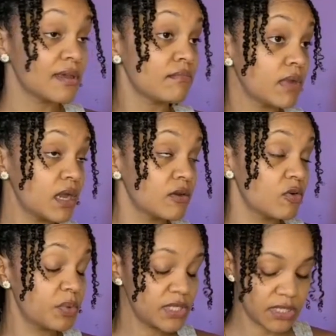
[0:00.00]
Come on, open
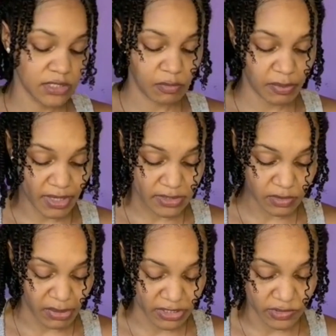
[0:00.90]
the thing so we can see the
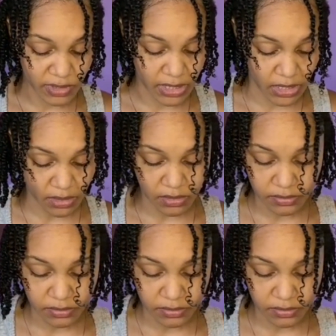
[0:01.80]
of the like, y'all.